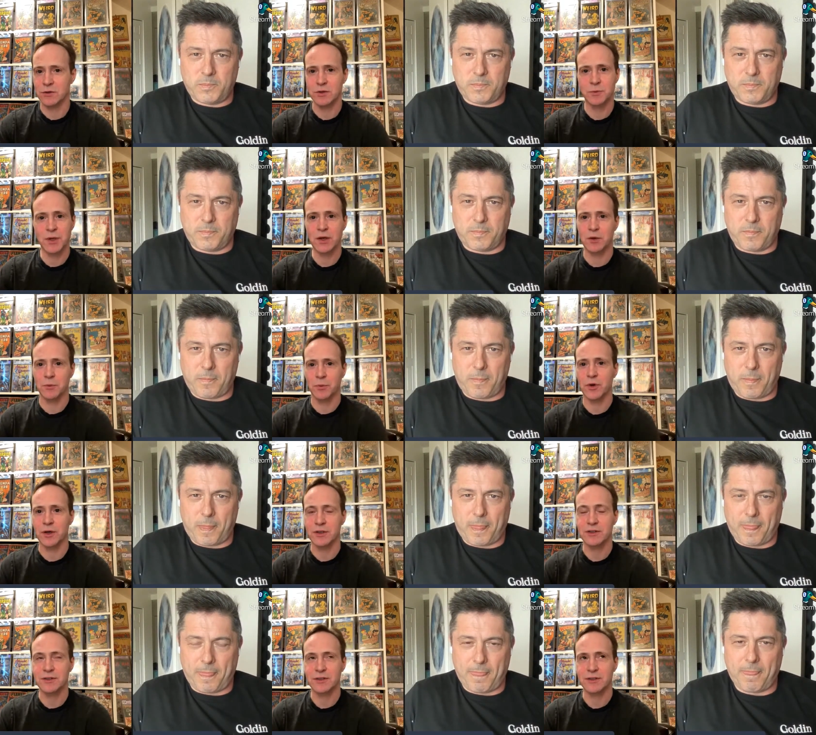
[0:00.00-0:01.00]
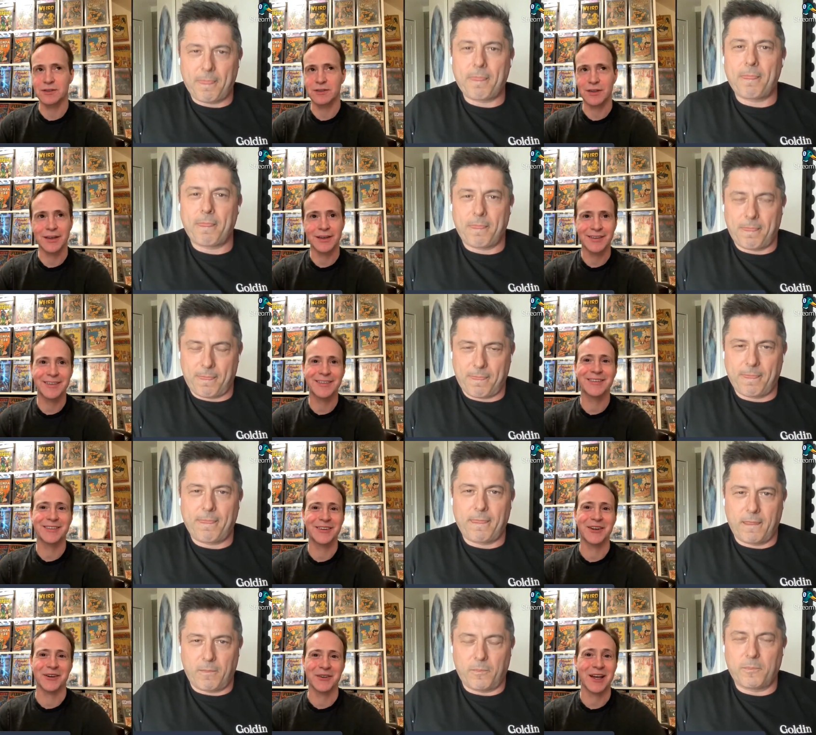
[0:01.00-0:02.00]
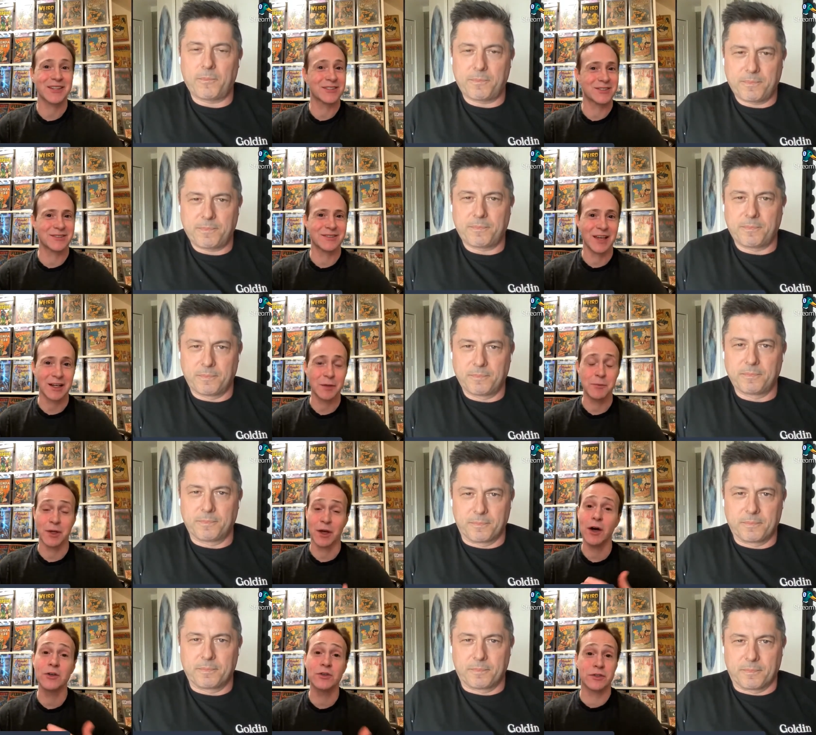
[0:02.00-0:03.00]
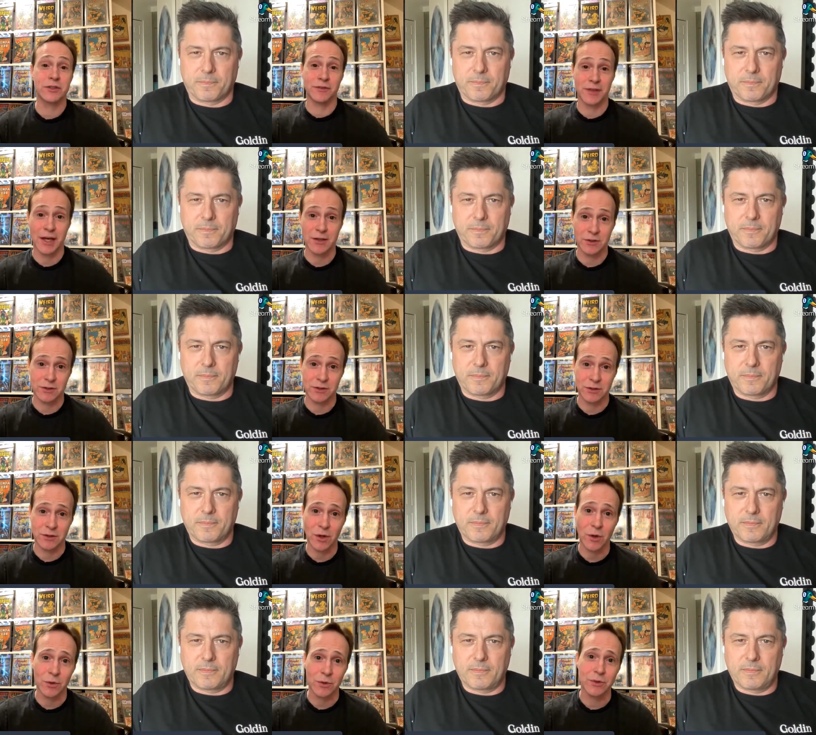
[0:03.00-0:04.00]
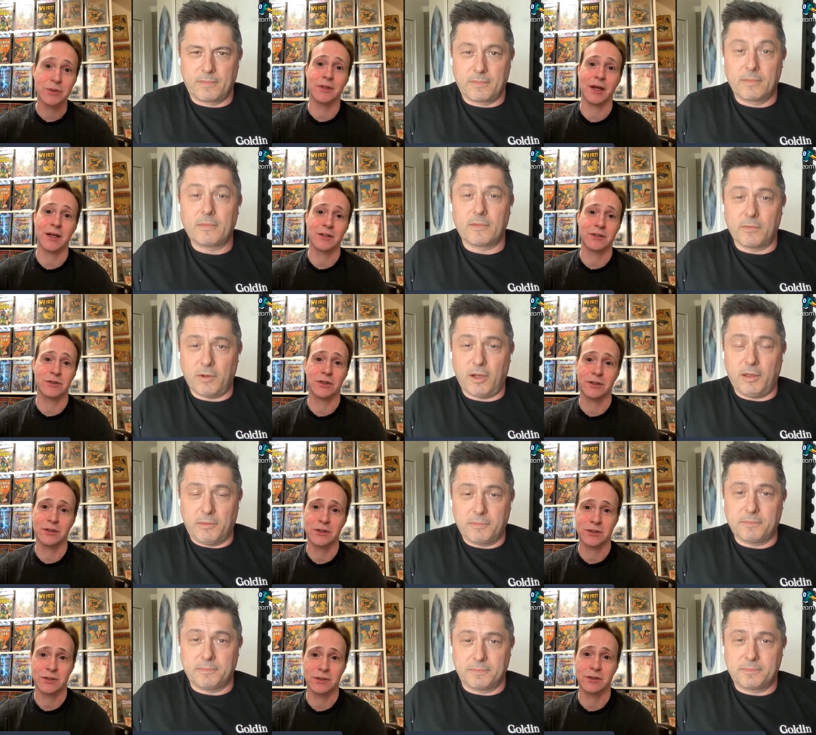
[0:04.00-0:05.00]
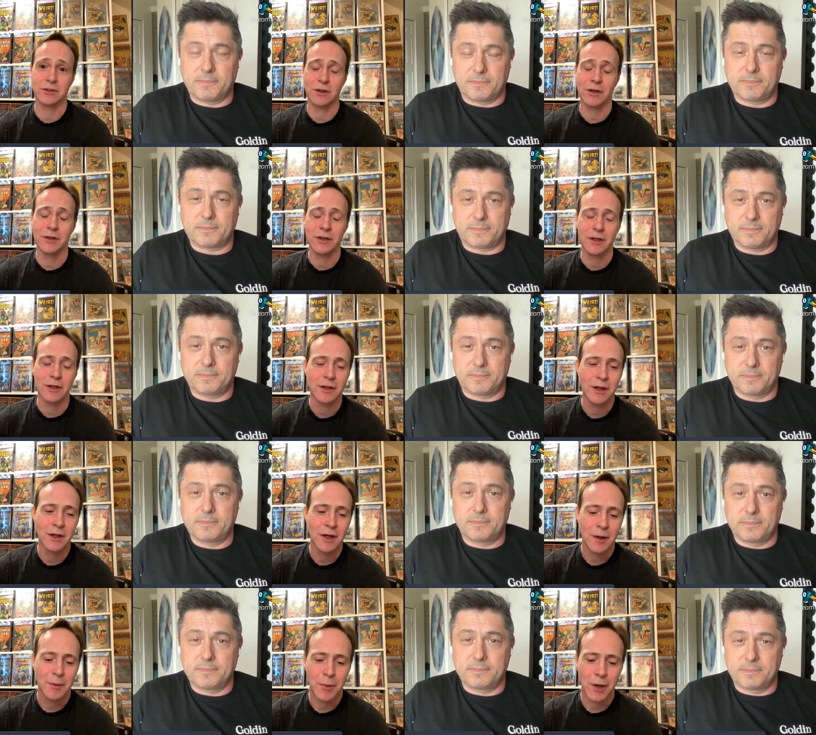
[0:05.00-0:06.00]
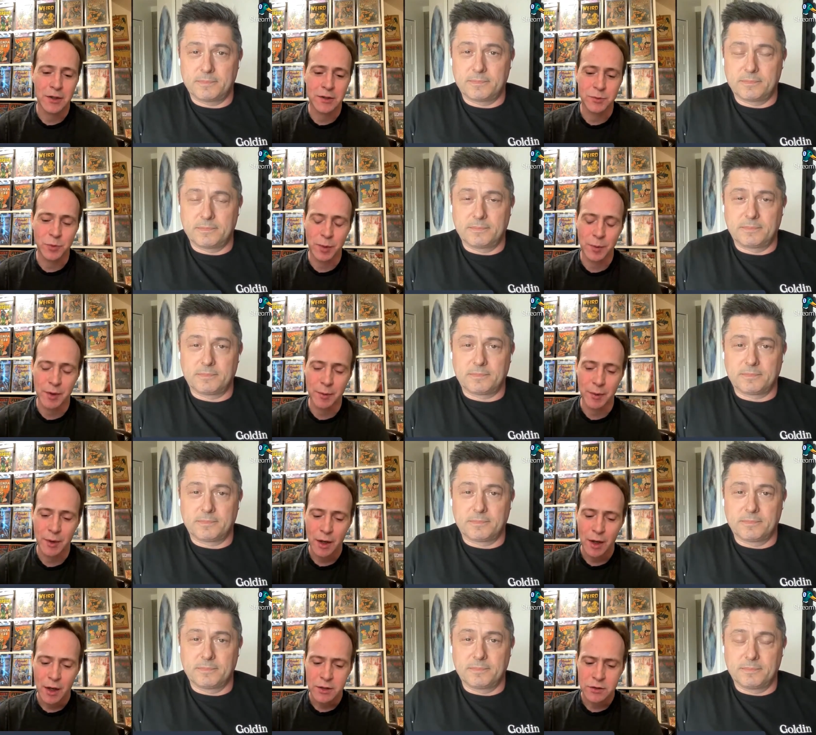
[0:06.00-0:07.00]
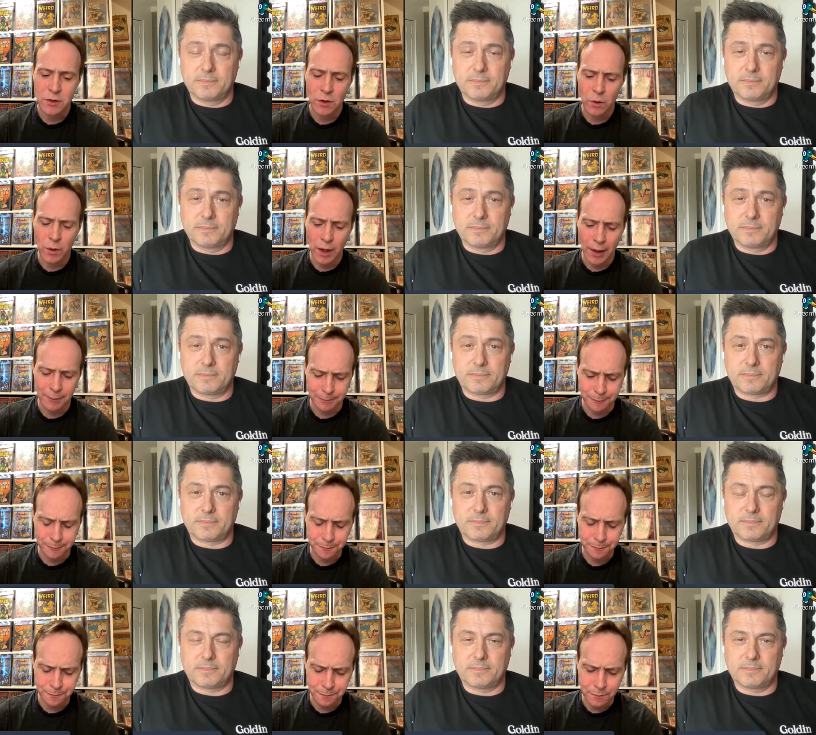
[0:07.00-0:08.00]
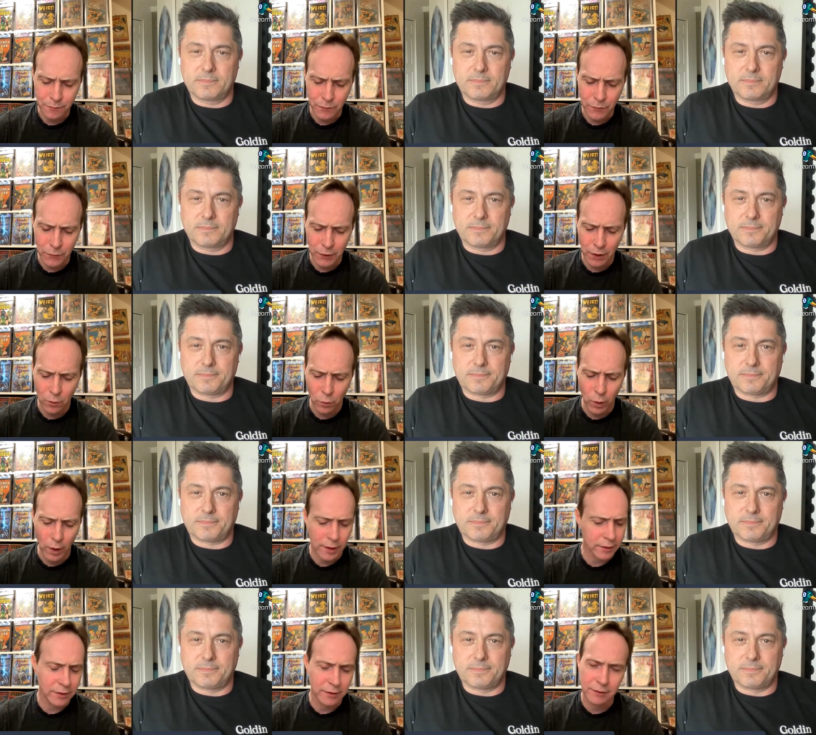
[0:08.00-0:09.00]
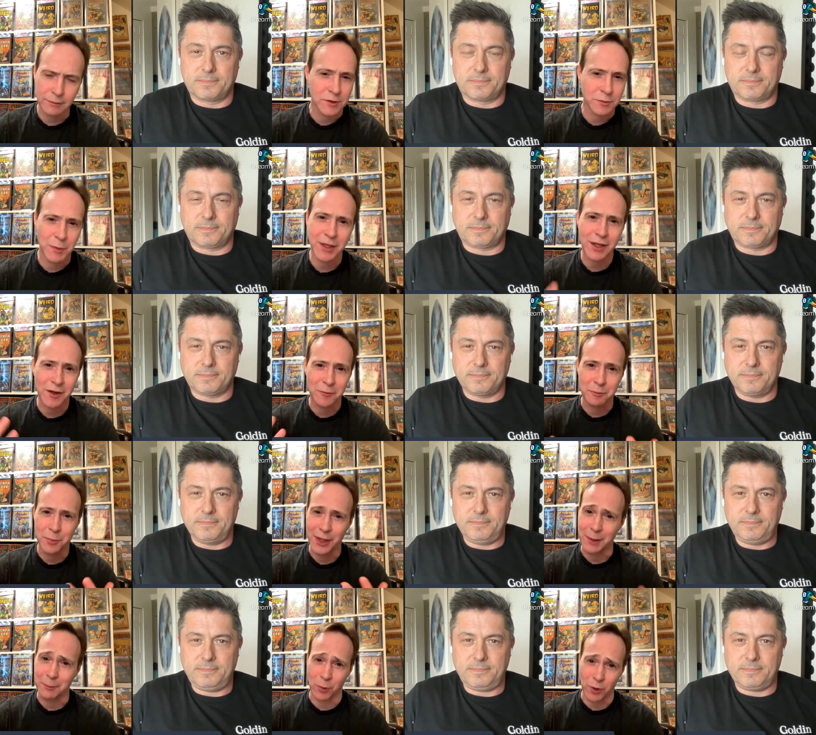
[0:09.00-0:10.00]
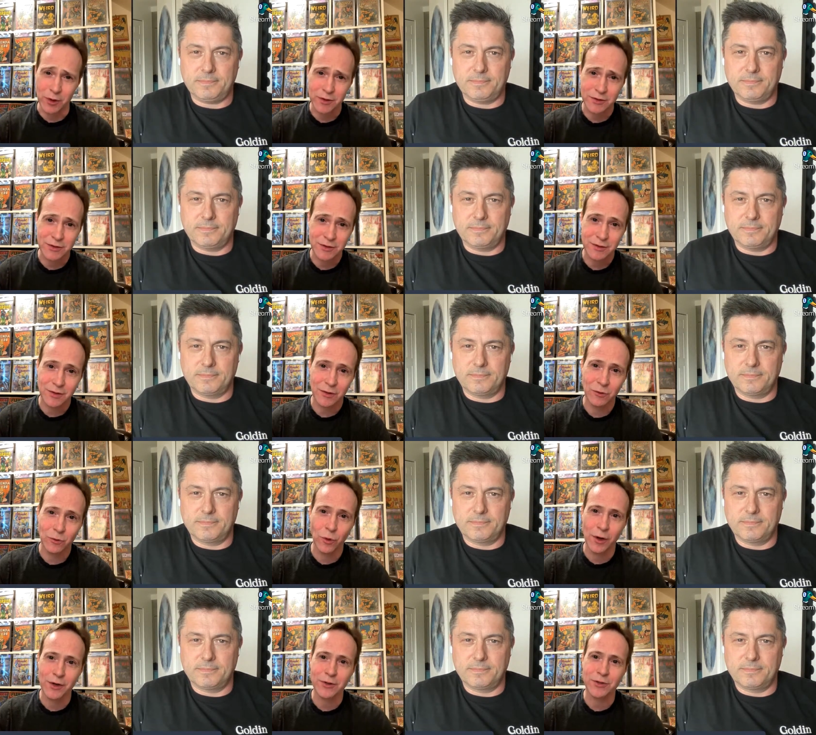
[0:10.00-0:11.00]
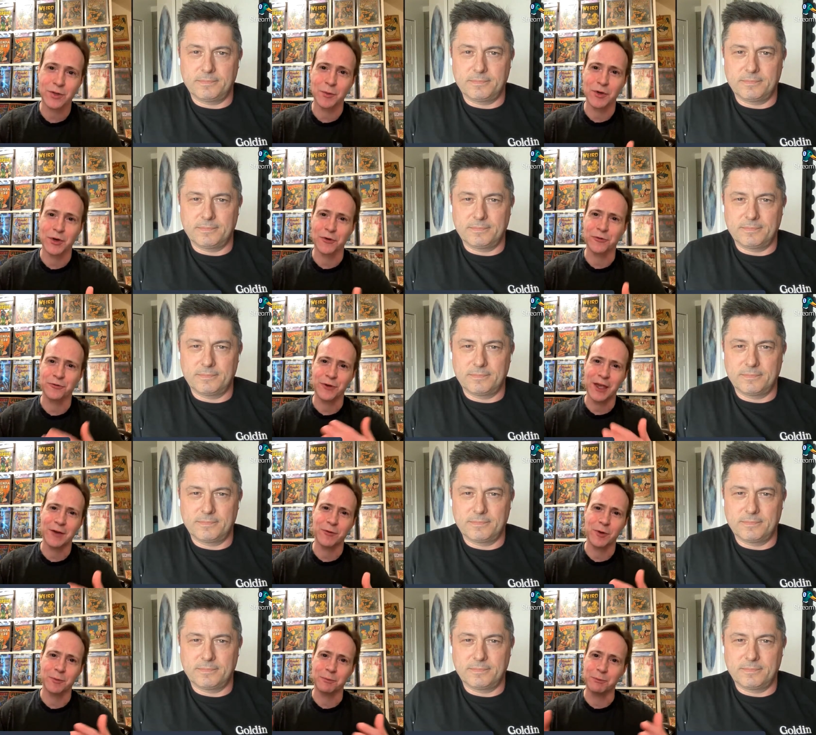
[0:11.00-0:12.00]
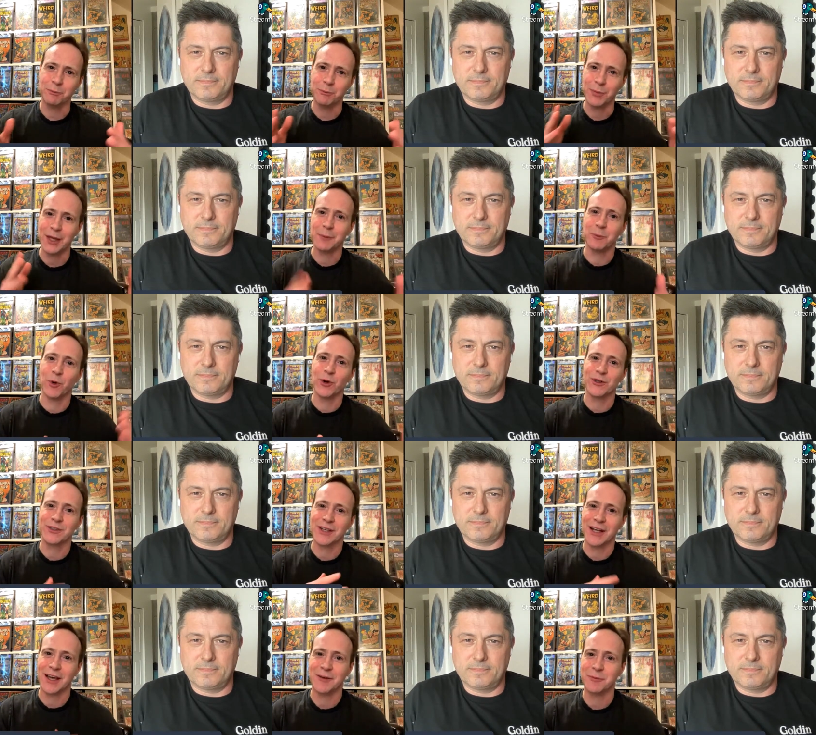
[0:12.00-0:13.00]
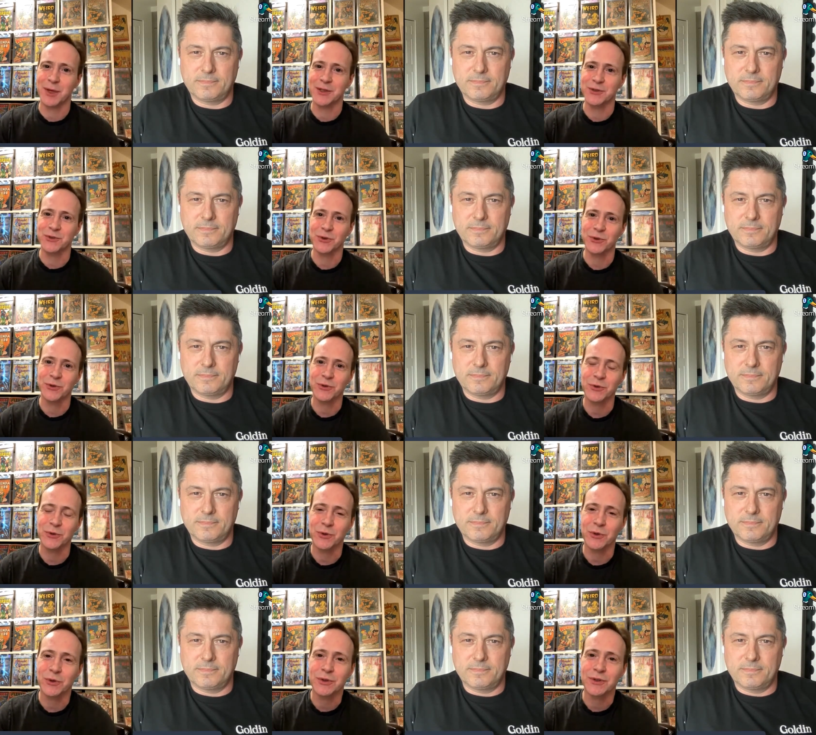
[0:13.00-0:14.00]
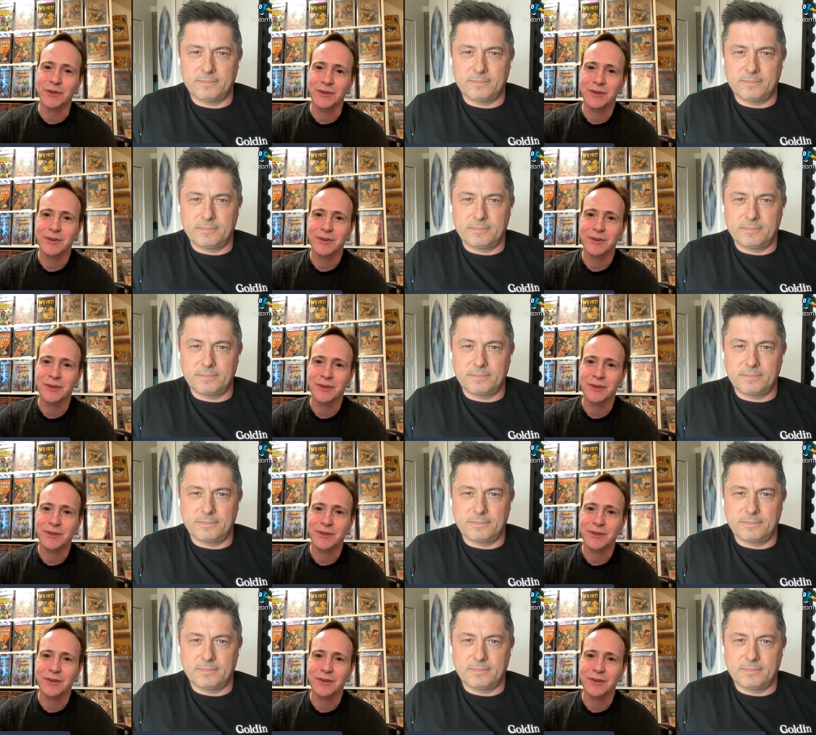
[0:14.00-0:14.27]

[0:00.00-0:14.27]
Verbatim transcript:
Speaker 1: those bigger books, it's like you know that's that can be hundreds of thousands of dollars actually right. just on the buyer's premium. So, um, what speaking of big books, what are some of your favorite big books that have been sold through Goldin?